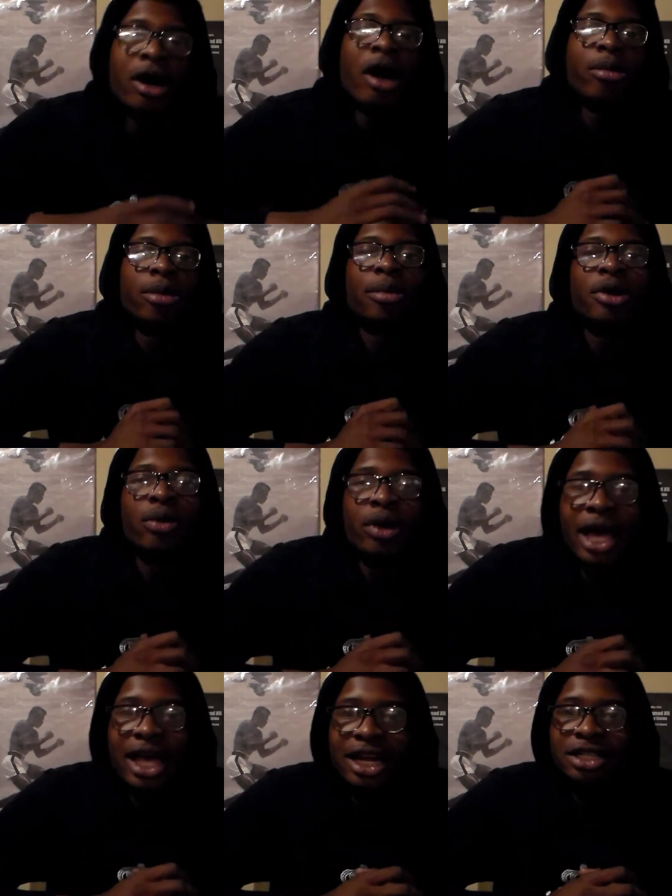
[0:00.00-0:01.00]
I'm gonna be
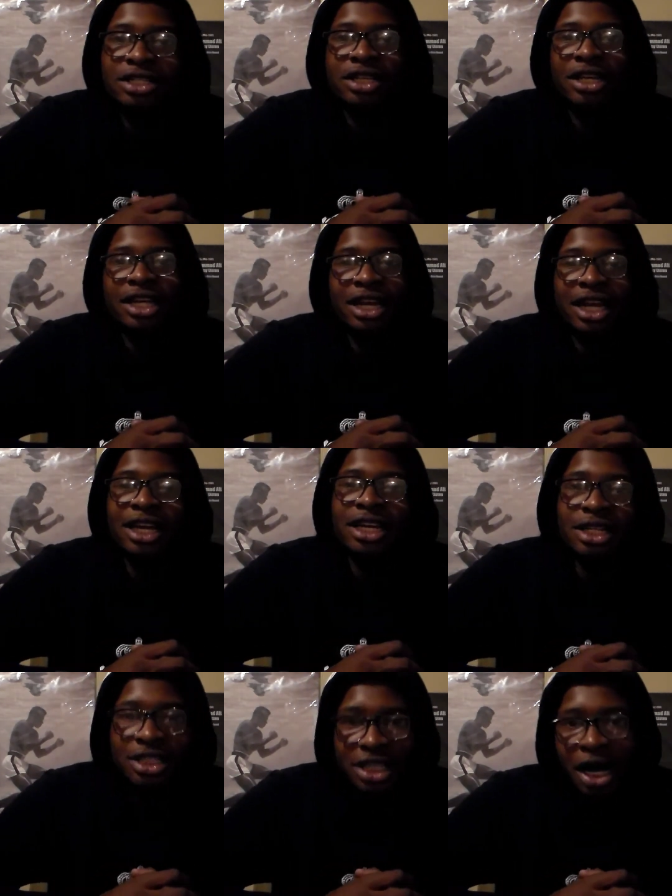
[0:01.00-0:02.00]
reacting to
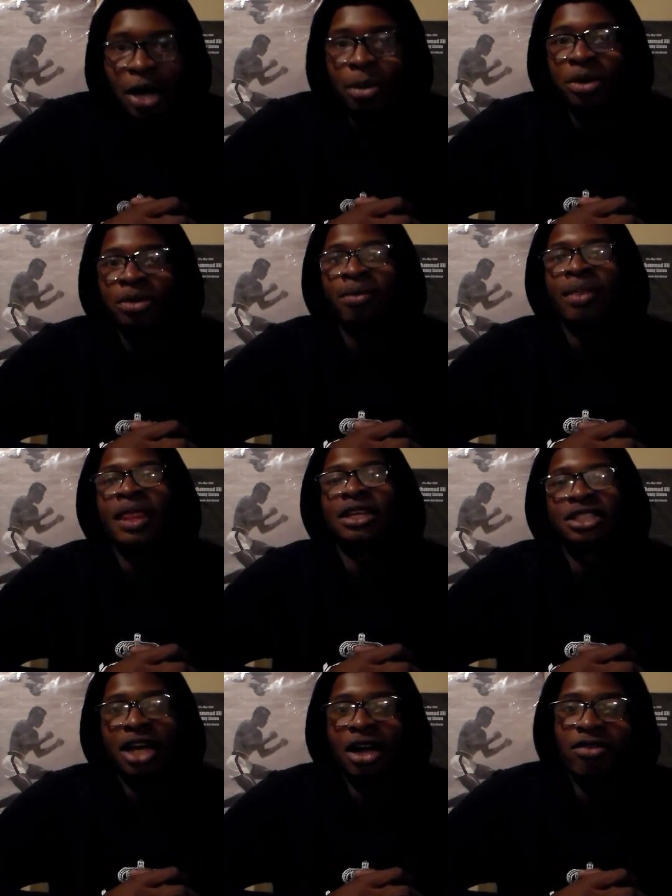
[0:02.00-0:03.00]
NLE
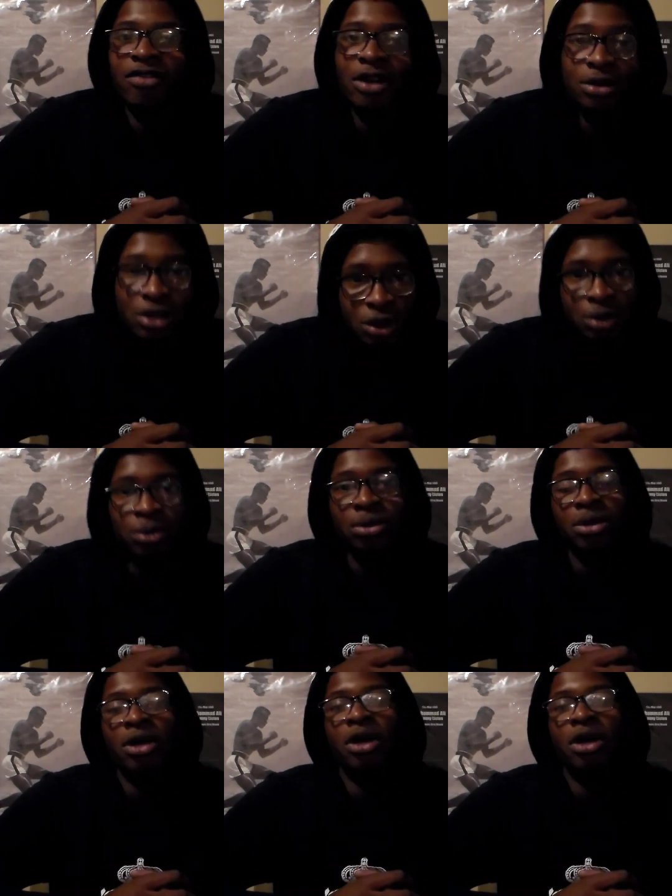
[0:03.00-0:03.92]
Choppa-Shotta Flow 2.